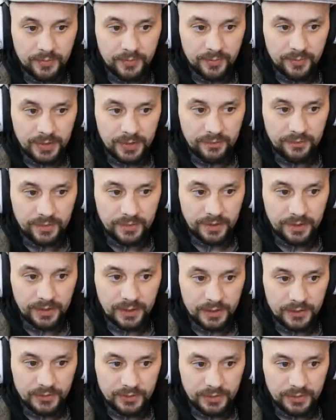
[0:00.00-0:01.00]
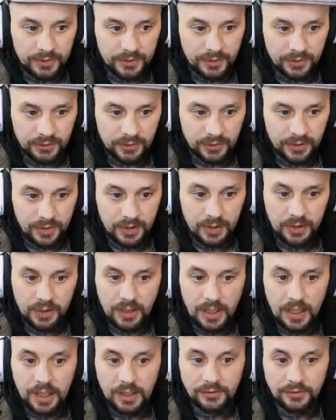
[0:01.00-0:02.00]
a bit of fertilizer as a
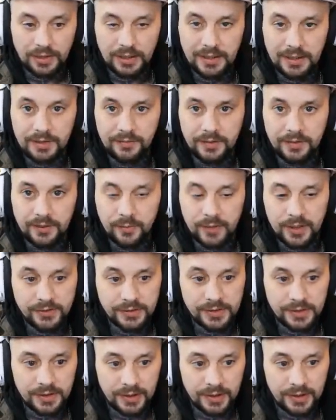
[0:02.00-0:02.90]
leaving present.